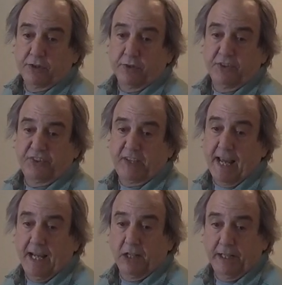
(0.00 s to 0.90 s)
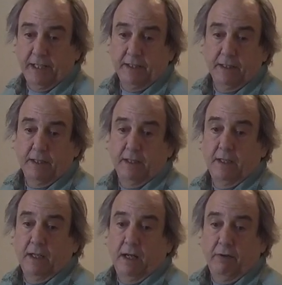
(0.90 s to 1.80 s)
So the scaling
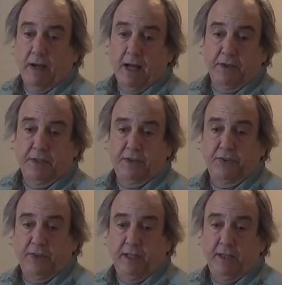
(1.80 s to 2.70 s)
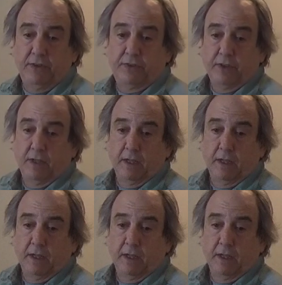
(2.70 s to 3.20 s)
of how the disease